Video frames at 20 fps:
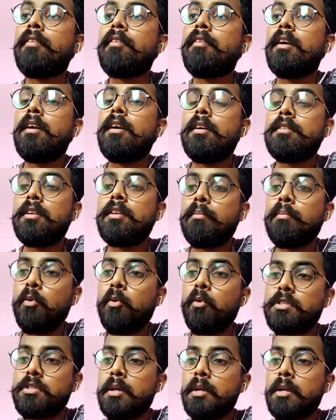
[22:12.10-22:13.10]
The most
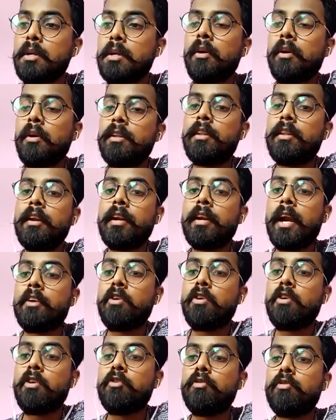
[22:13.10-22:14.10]
important thing that you have
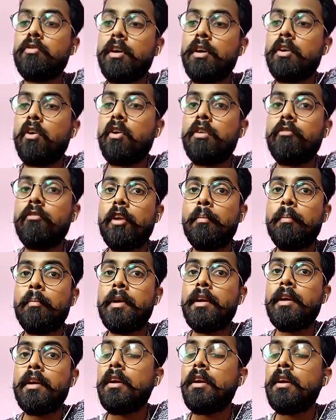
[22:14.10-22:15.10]
to work on will be
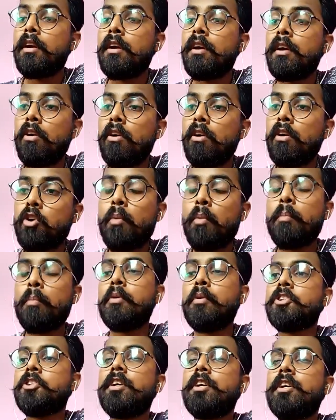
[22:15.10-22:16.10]
your composition
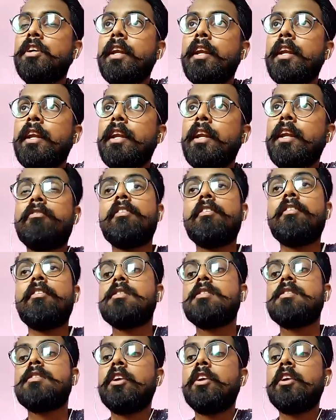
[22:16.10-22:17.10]
technique, the first thing,
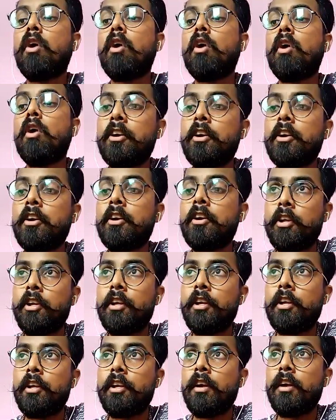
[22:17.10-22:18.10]
your color theory,
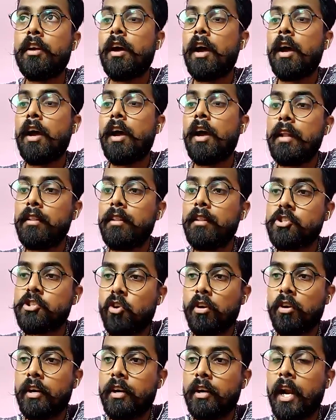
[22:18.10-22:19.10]
and the
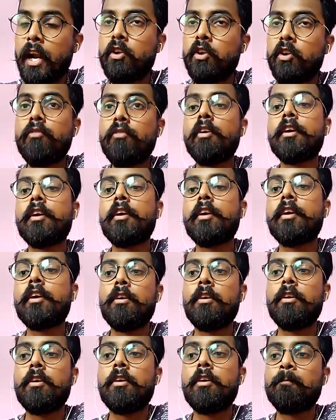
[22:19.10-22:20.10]
genre that you're working on.
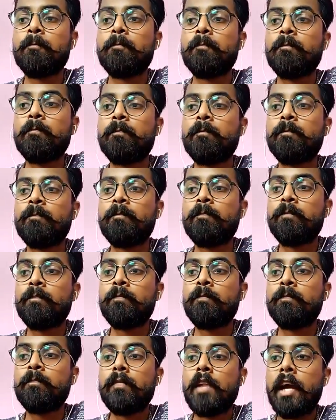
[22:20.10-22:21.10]

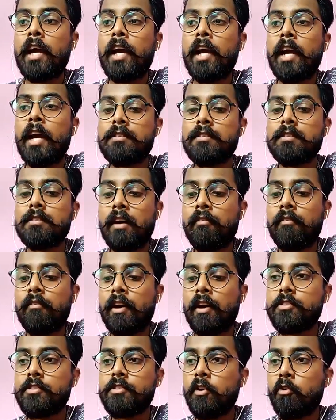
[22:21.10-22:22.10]
I guess I've answered
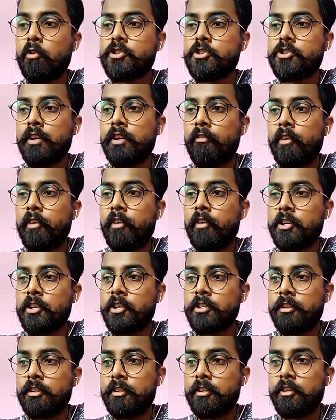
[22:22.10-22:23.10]
your question, Avinash,
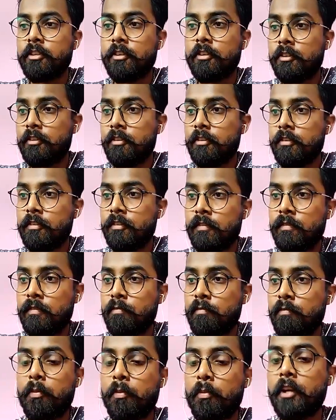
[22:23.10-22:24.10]

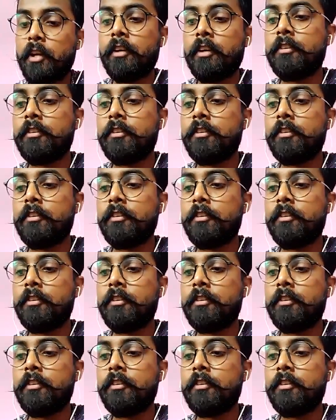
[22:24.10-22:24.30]
properly.